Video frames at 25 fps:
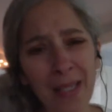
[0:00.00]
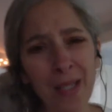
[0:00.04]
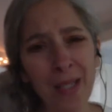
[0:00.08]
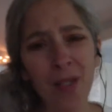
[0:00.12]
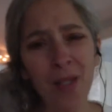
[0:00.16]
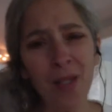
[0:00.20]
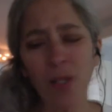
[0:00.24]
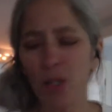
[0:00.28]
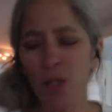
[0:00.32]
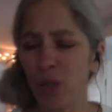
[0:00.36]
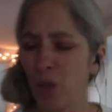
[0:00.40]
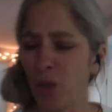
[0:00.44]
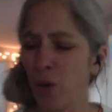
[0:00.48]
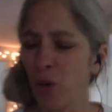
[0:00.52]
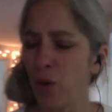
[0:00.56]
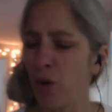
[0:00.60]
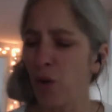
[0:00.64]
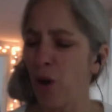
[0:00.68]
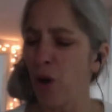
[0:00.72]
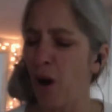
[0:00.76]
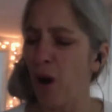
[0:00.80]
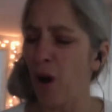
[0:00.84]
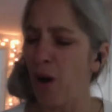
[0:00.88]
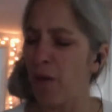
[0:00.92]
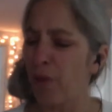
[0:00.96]
the stone
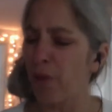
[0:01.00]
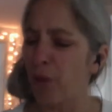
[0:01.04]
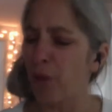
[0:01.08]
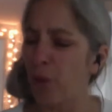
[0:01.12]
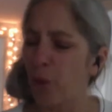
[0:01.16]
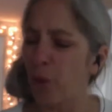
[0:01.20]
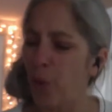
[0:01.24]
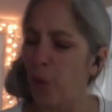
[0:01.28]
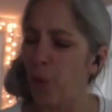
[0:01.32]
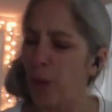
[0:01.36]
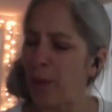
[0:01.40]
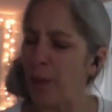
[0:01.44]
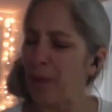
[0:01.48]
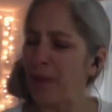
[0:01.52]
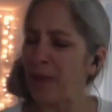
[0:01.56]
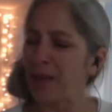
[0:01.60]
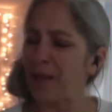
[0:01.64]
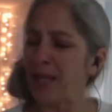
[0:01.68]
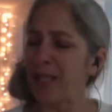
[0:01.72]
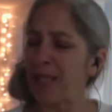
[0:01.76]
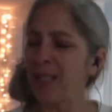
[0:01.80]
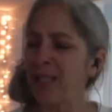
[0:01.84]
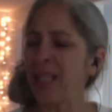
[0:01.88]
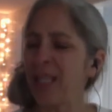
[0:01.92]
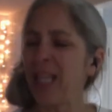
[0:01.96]
carver, who had been
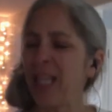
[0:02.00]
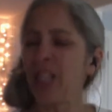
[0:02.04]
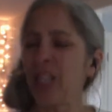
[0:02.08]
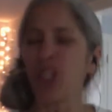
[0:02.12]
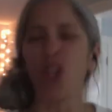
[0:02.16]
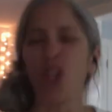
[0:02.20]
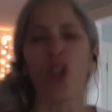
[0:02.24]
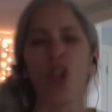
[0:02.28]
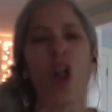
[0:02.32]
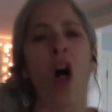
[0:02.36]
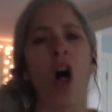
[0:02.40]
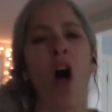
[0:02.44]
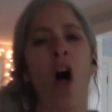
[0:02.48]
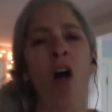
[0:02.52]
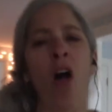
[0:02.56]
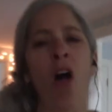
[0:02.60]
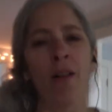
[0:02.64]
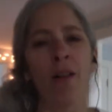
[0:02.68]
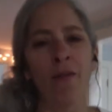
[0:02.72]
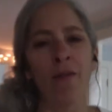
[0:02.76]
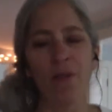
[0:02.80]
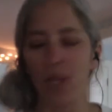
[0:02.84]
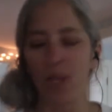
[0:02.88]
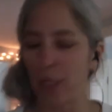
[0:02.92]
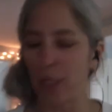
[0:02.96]
listening to all
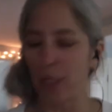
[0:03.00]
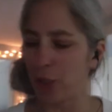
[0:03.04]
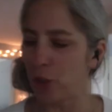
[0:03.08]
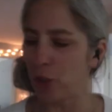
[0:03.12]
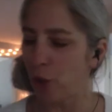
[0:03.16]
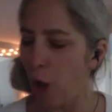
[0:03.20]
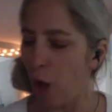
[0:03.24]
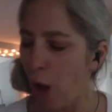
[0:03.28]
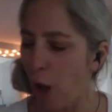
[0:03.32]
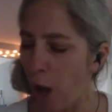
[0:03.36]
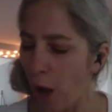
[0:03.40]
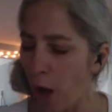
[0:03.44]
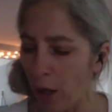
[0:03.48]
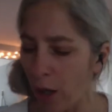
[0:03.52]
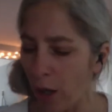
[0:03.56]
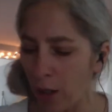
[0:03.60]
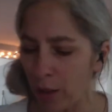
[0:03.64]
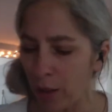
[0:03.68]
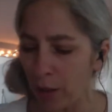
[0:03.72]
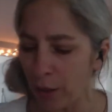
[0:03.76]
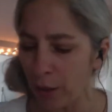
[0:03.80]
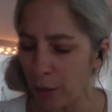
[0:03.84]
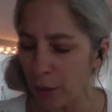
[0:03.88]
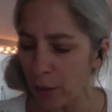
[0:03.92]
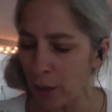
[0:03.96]
of this talk,
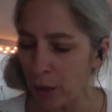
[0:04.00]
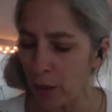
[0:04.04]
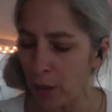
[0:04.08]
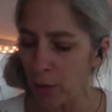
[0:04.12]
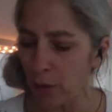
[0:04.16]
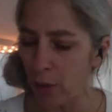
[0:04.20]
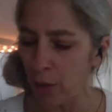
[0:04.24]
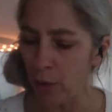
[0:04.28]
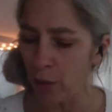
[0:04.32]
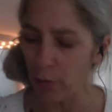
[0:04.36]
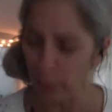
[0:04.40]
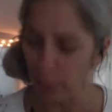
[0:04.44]
cleared his throat,